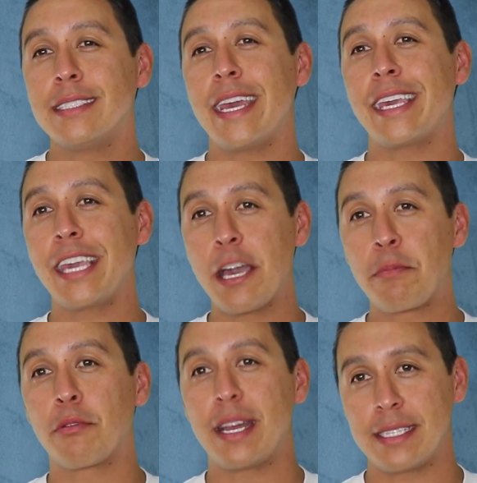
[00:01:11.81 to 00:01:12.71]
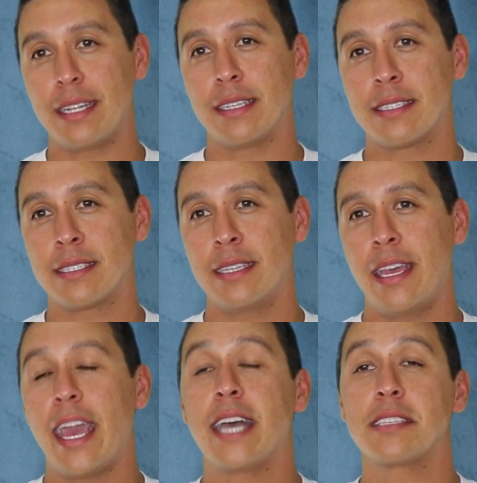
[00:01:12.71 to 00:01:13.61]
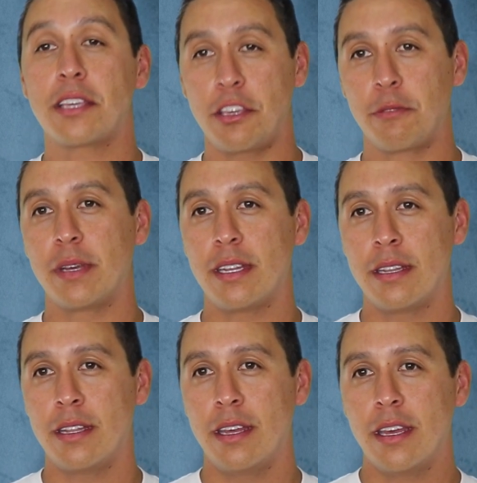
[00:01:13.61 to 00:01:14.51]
taking up residence as a human.